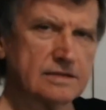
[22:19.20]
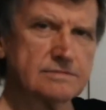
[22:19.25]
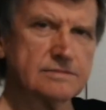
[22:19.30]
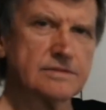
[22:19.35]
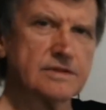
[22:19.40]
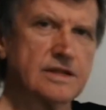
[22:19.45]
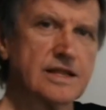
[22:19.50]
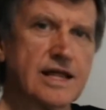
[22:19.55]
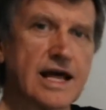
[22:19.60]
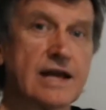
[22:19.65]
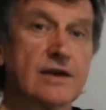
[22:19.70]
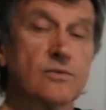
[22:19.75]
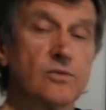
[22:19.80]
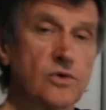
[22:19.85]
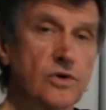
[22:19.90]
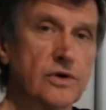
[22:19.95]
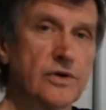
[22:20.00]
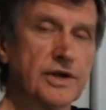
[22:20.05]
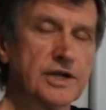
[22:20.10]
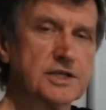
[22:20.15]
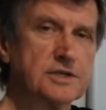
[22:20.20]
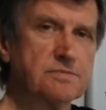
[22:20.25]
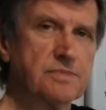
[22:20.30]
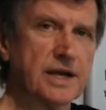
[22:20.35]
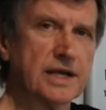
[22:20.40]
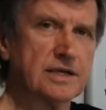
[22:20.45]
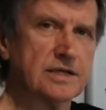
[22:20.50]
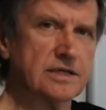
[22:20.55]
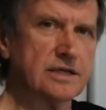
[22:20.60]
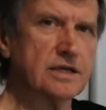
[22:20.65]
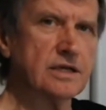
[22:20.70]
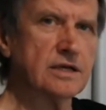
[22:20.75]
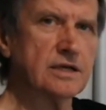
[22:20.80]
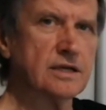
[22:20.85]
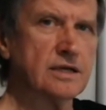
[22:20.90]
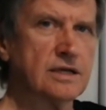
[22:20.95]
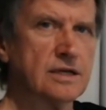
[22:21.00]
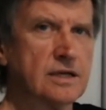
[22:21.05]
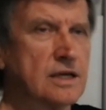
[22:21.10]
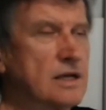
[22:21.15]
than were expected
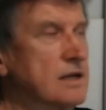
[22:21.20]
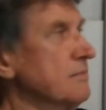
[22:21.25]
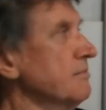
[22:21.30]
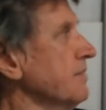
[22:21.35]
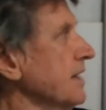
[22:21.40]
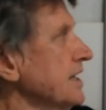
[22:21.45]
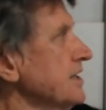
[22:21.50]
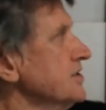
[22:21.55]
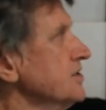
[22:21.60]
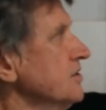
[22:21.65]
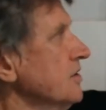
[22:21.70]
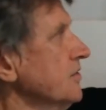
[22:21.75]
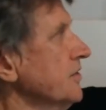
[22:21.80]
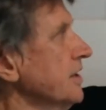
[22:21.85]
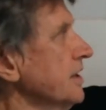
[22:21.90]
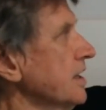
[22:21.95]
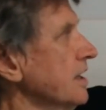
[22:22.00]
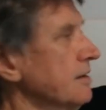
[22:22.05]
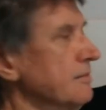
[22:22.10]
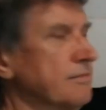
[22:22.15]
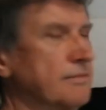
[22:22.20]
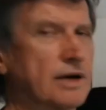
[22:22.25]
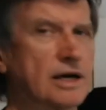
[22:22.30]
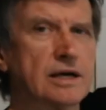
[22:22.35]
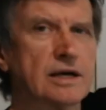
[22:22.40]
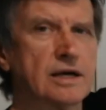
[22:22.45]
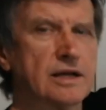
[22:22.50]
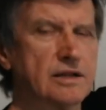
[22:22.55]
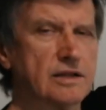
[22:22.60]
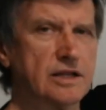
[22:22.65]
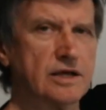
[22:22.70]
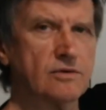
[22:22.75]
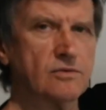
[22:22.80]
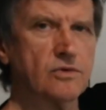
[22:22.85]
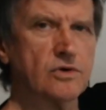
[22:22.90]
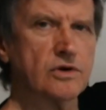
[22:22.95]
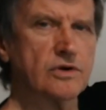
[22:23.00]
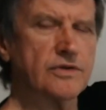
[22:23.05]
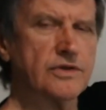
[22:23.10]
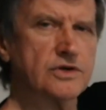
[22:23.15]
based on the number there
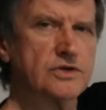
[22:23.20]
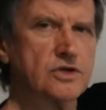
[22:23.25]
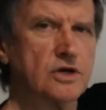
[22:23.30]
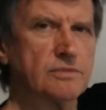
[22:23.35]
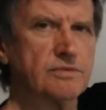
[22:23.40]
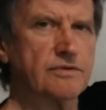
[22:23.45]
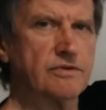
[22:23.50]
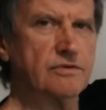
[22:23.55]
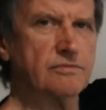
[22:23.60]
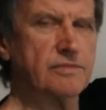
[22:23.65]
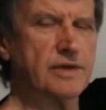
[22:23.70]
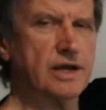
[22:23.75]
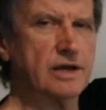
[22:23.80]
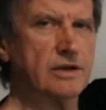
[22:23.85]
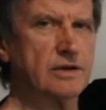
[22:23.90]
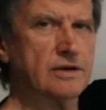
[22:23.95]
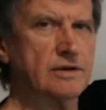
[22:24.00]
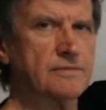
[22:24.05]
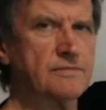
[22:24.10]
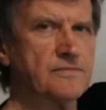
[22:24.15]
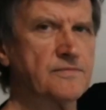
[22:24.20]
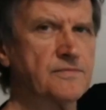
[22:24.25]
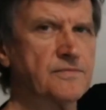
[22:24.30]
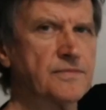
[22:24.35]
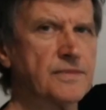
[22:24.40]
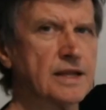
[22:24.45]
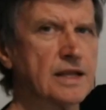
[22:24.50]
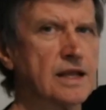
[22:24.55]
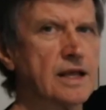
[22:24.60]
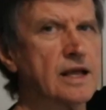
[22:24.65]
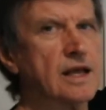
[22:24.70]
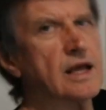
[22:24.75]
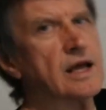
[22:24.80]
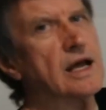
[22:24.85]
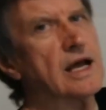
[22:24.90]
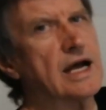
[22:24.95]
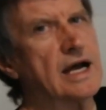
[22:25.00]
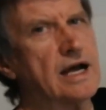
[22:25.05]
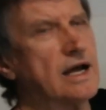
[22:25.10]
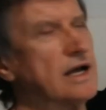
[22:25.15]
were at the top of the mountain.
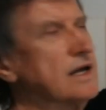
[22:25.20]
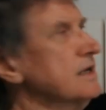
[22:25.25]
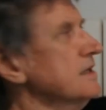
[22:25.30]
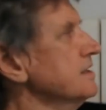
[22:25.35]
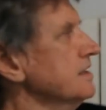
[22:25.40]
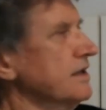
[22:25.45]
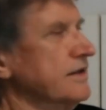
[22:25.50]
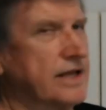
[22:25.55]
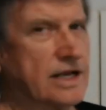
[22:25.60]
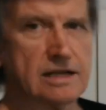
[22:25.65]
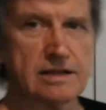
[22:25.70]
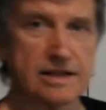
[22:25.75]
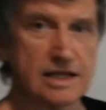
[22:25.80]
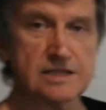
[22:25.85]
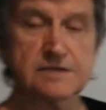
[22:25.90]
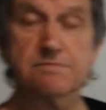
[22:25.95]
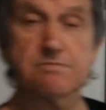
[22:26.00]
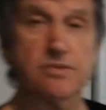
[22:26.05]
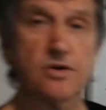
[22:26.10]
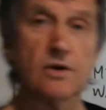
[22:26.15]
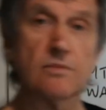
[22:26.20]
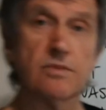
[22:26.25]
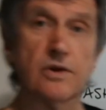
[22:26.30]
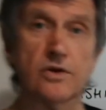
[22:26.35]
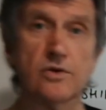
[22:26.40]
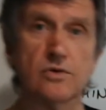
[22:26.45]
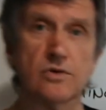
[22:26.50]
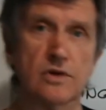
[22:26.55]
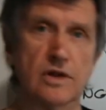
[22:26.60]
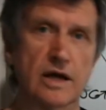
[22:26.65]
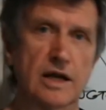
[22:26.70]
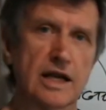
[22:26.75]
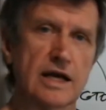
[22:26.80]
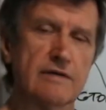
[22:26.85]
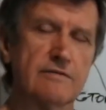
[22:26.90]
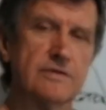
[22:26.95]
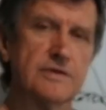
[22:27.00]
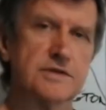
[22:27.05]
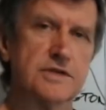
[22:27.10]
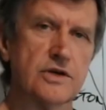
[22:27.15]
Now that's probably all they'll
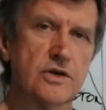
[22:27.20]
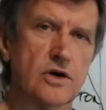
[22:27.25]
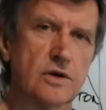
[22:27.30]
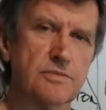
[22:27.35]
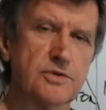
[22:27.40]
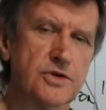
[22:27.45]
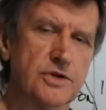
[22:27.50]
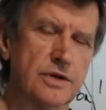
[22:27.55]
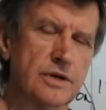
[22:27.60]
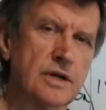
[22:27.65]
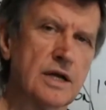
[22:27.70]
have as the option.